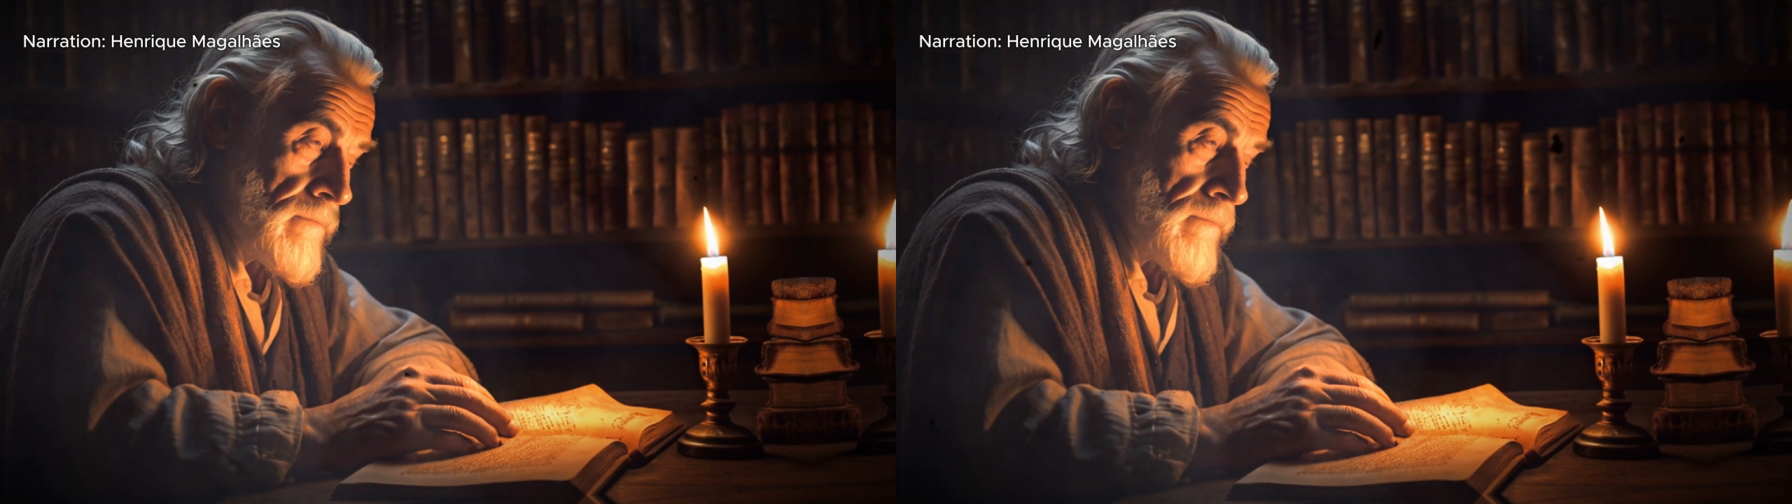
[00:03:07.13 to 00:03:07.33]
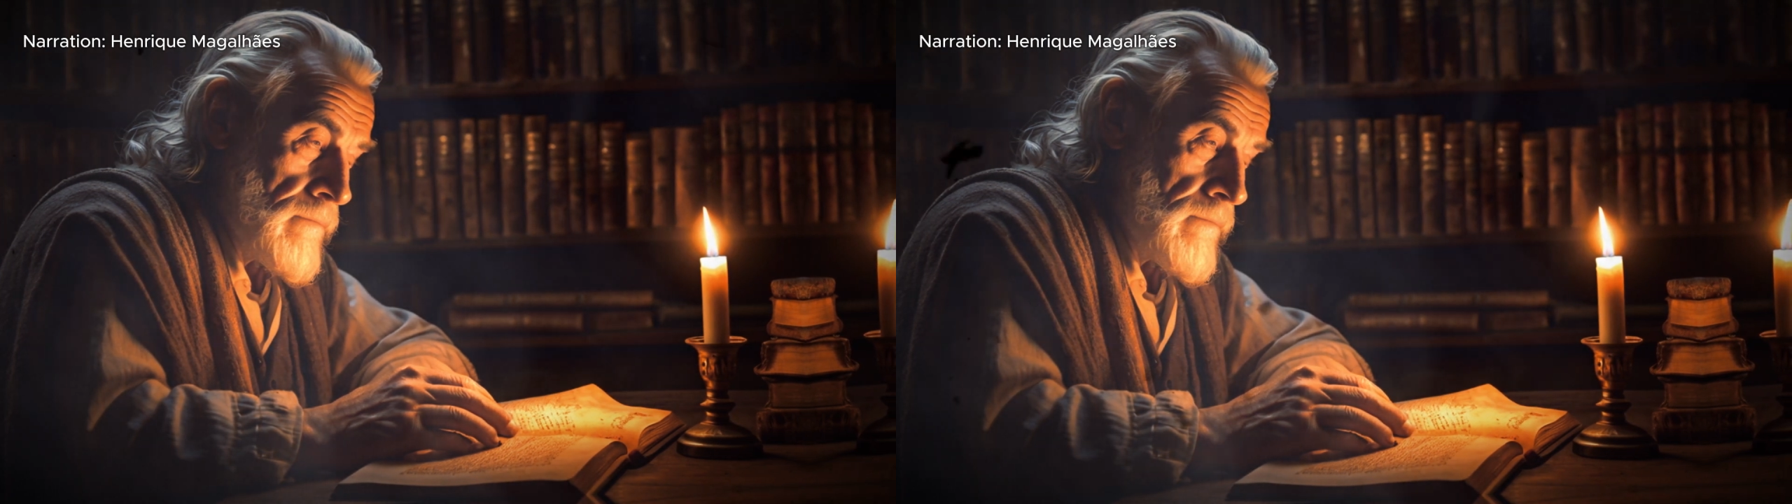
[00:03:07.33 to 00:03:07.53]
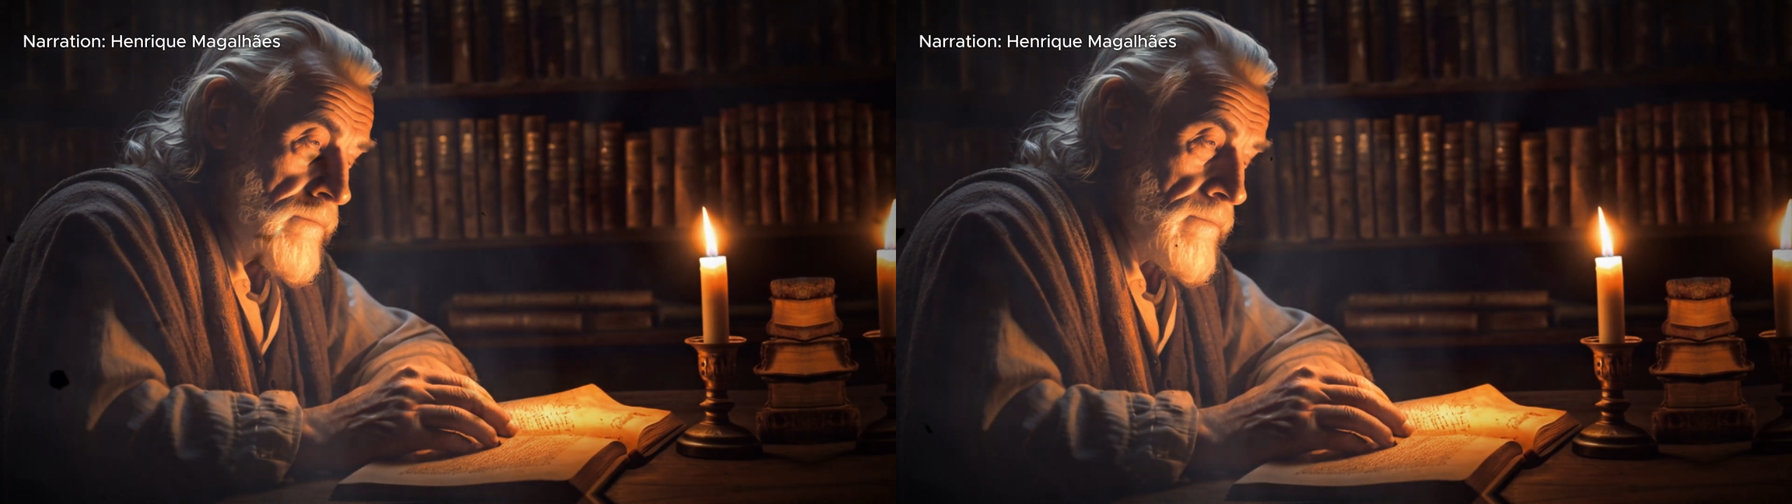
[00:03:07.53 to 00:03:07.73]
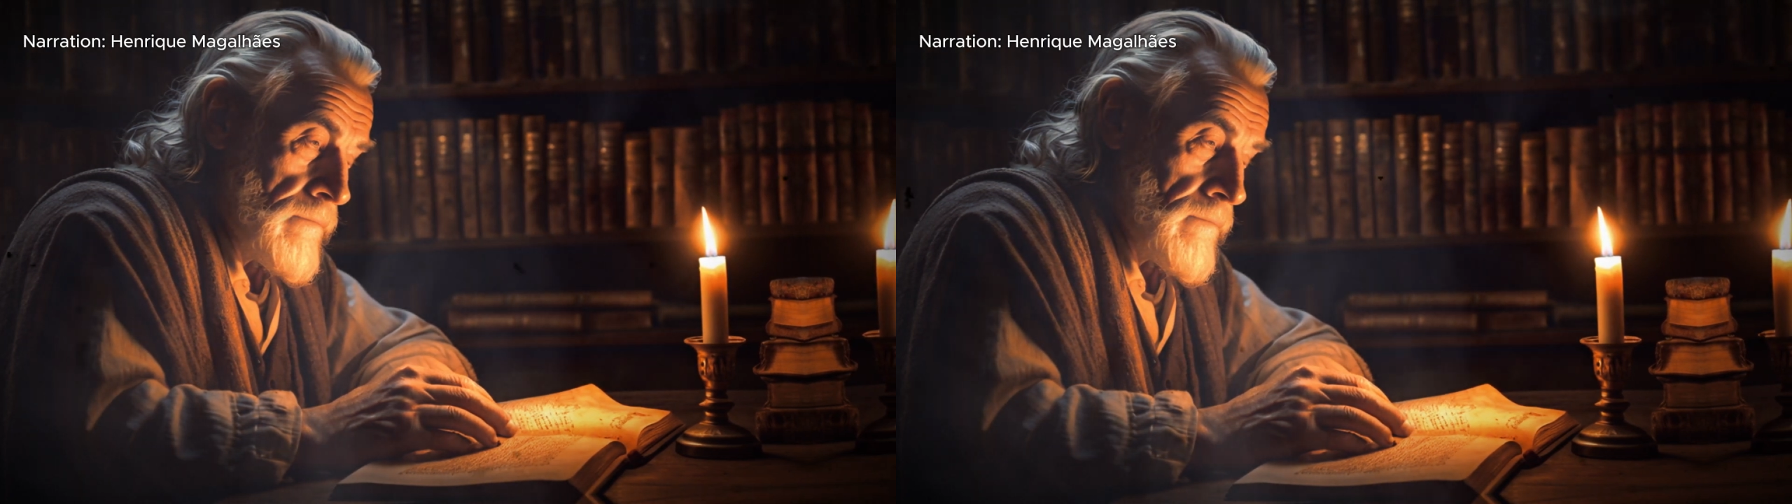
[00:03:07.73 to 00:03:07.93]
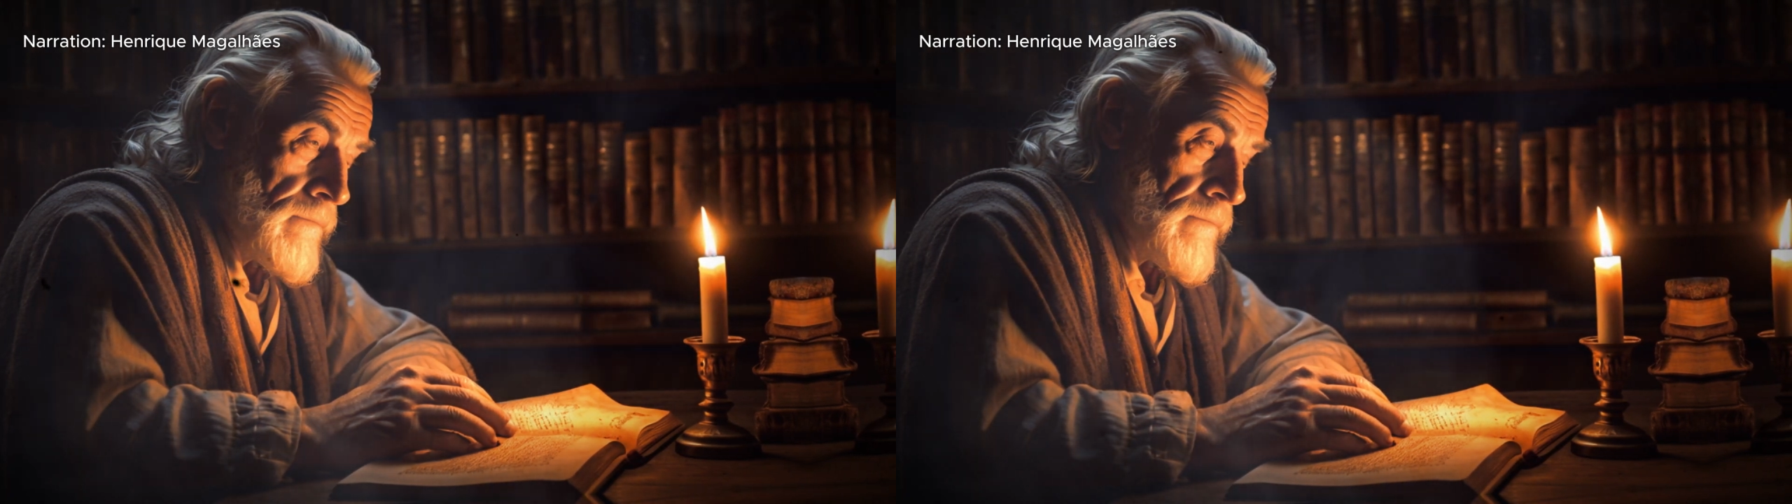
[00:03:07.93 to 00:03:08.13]
come
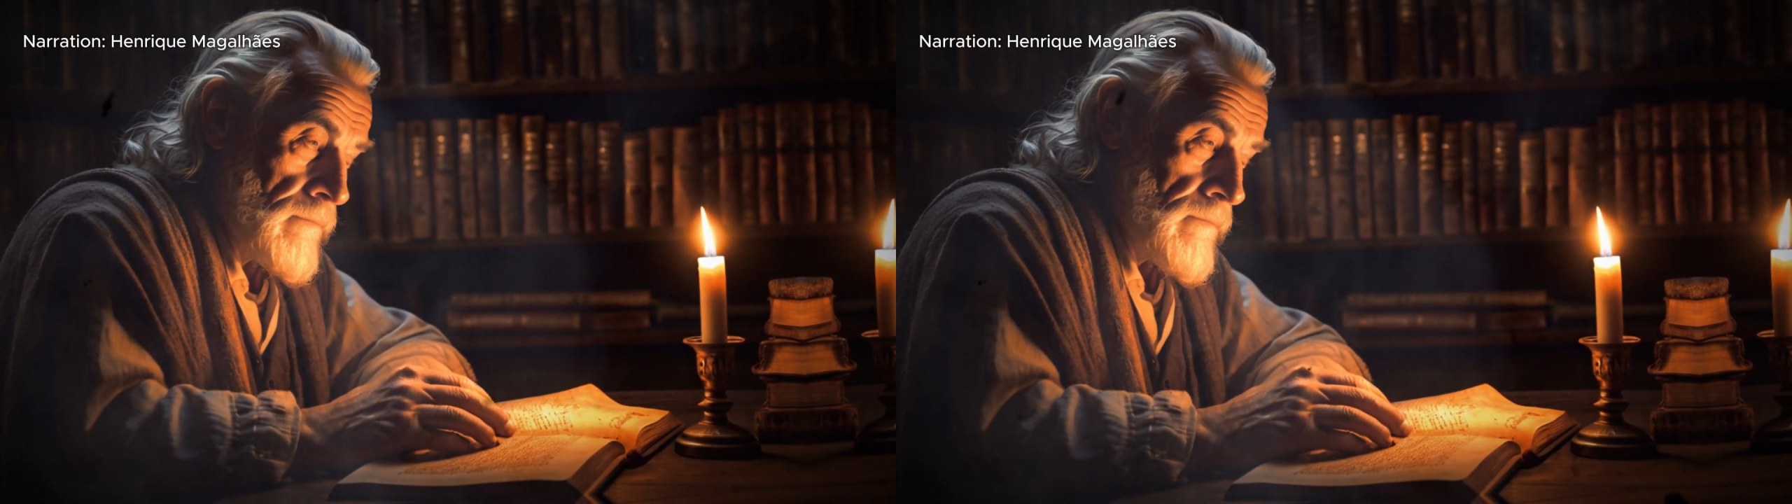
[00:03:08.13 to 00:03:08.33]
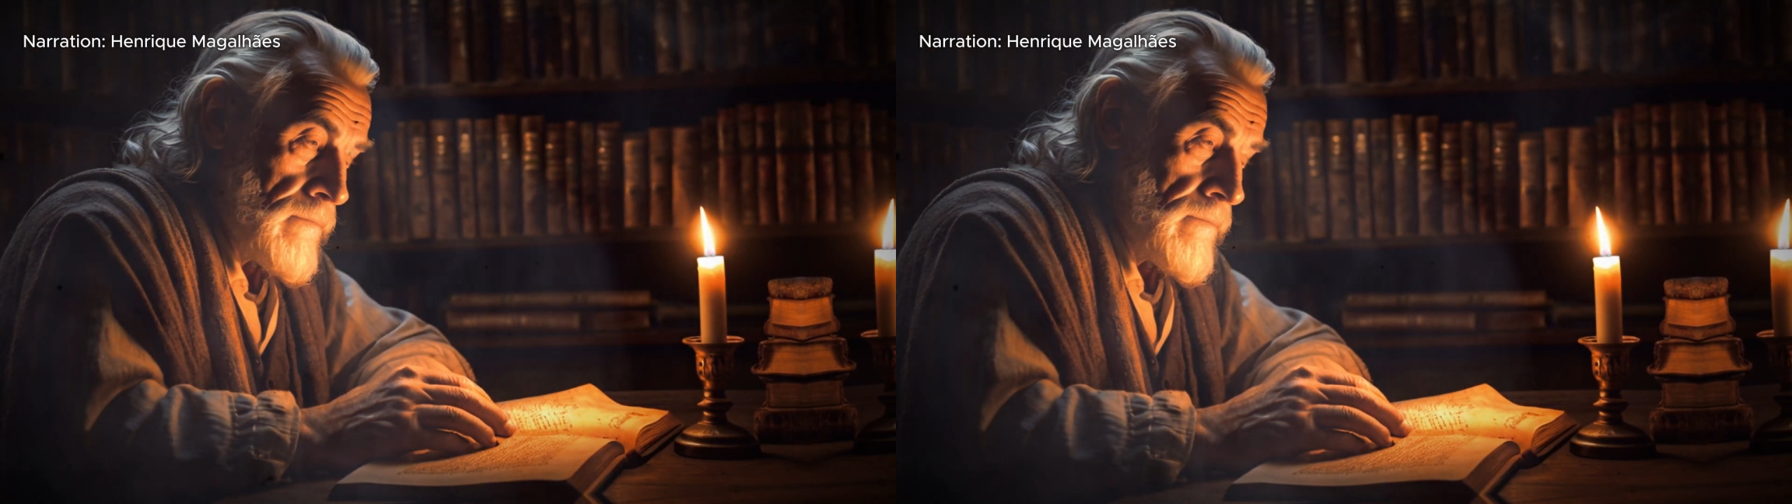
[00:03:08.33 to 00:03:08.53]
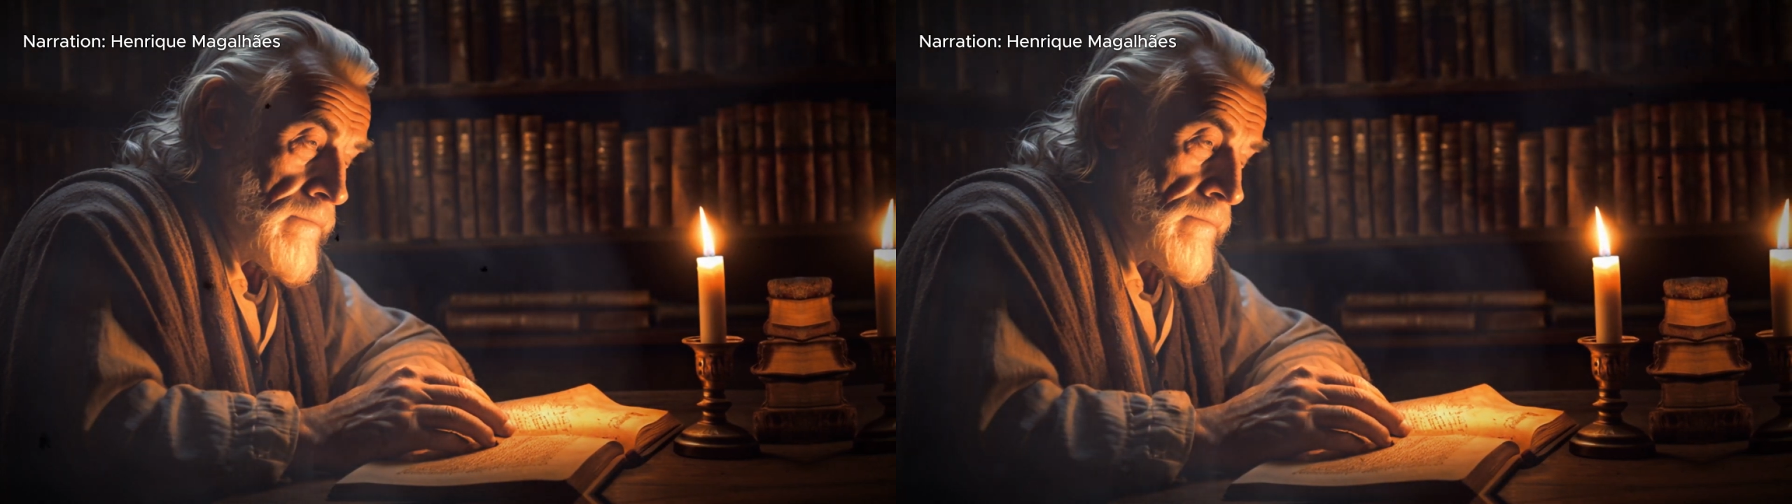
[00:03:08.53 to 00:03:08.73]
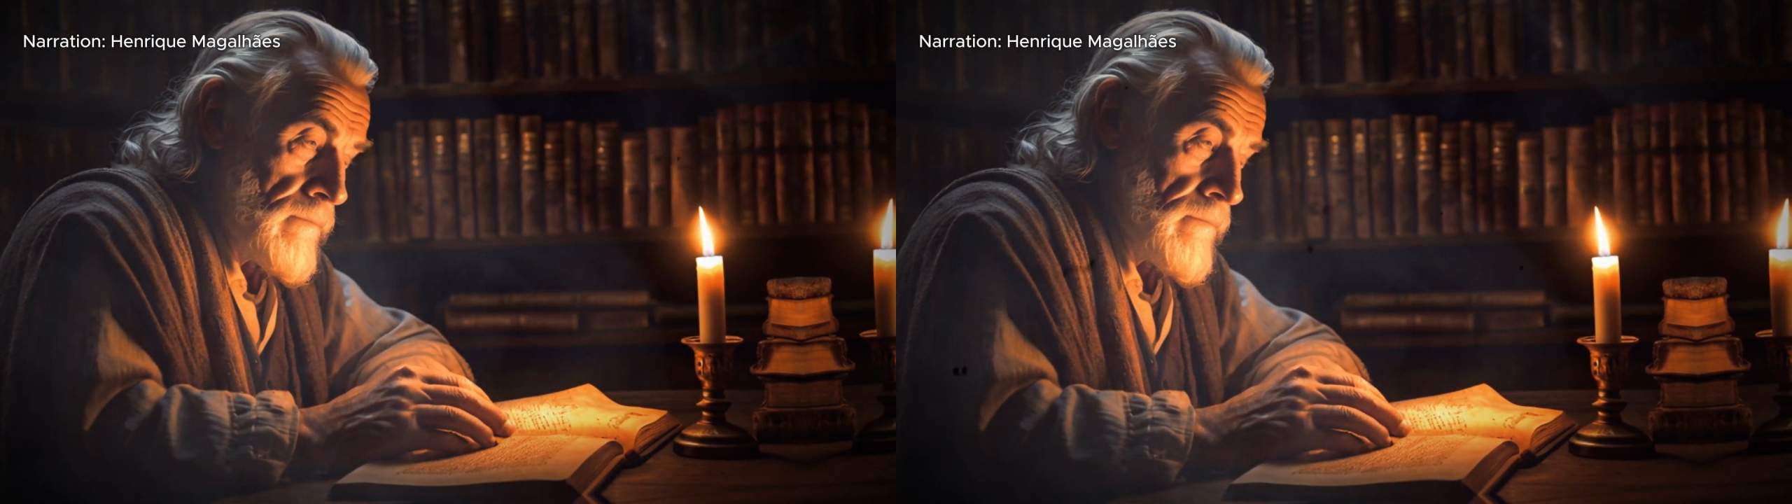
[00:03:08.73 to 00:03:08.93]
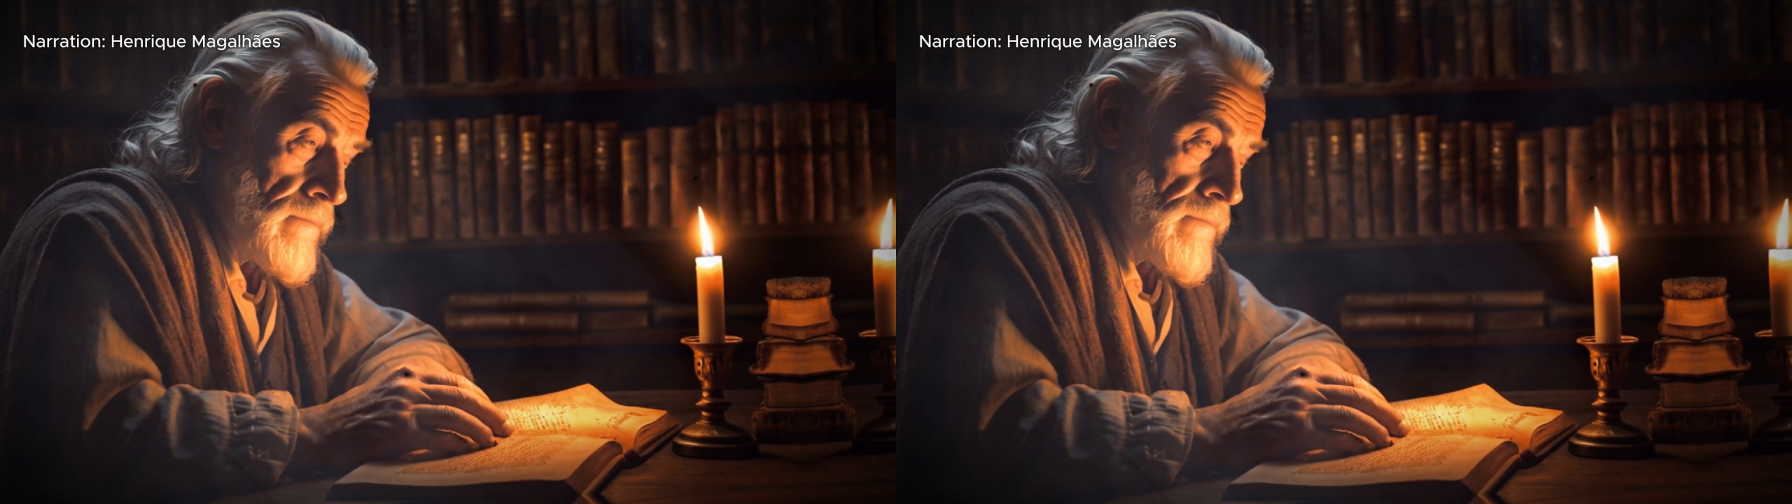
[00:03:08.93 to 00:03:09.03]
inevitably. In